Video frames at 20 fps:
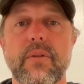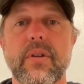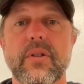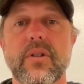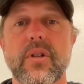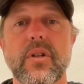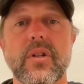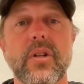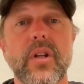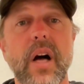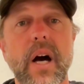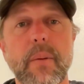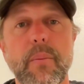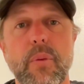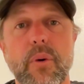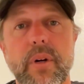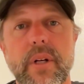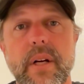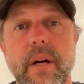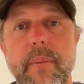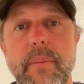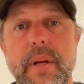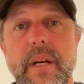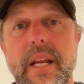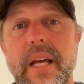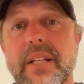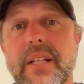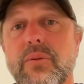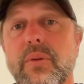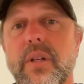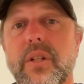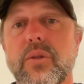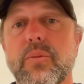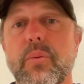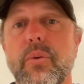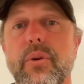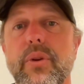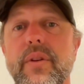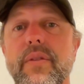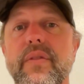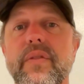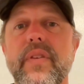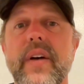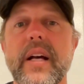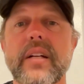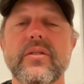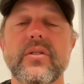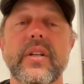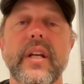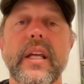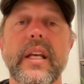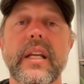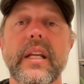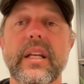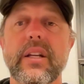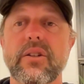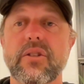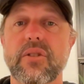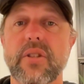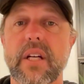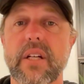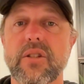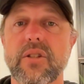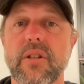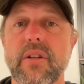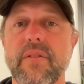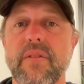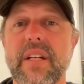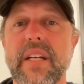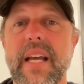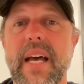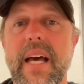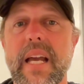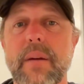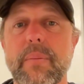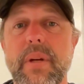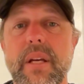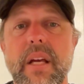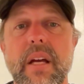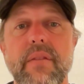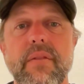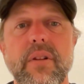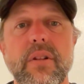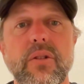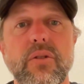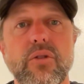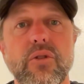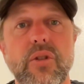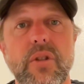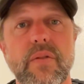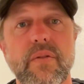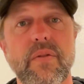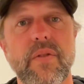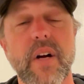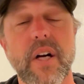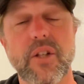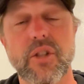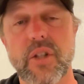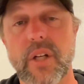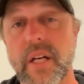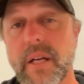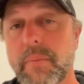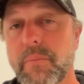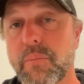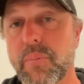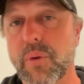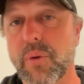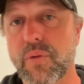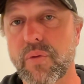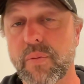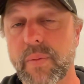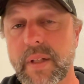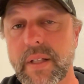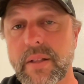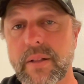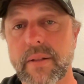There's a lot more coming as we explore the fascinating intersection of anatomy, evolution, fascia, and movement.